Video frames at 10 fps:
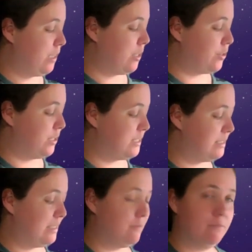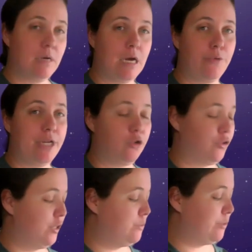This I already
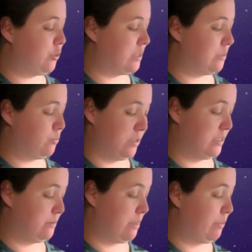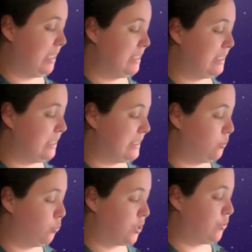couldn't because it was a plus, and this
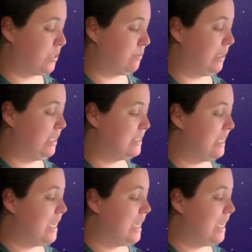also is a plus.